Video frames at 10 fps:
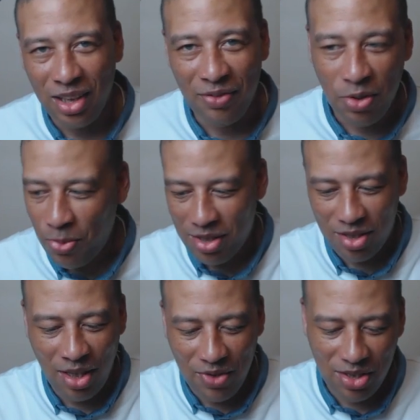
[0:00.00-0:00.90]
if you want
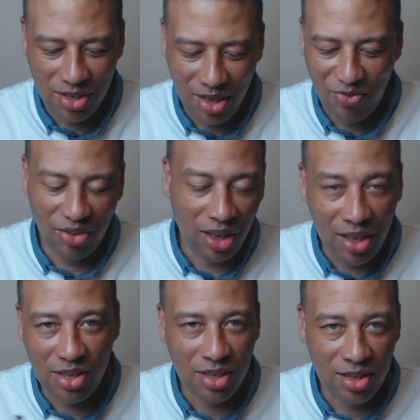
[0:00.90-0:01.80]
stuff to sit
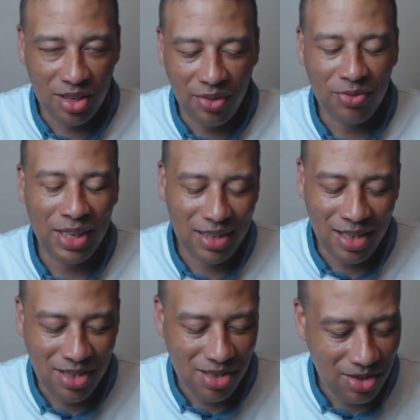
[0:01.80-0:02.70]
flush and stuff,
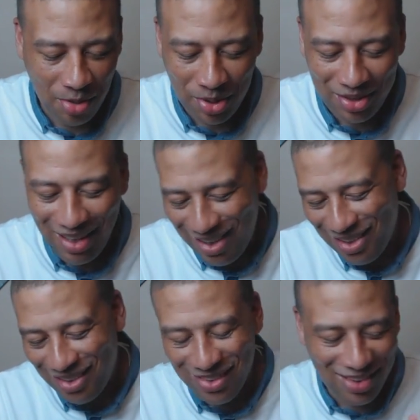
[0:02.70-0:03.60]
that's necessary. But the
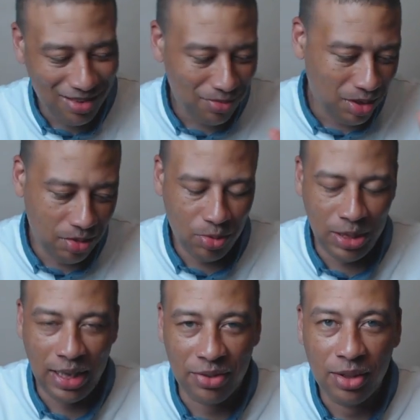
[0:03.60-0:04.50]
height and all that,
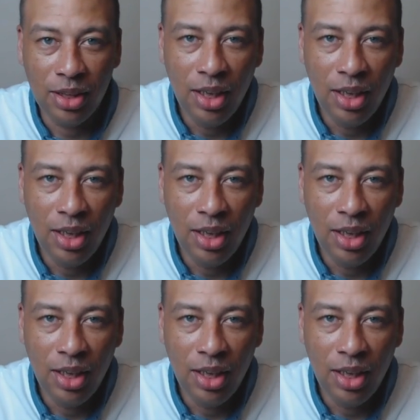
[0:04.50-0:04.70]
whatever.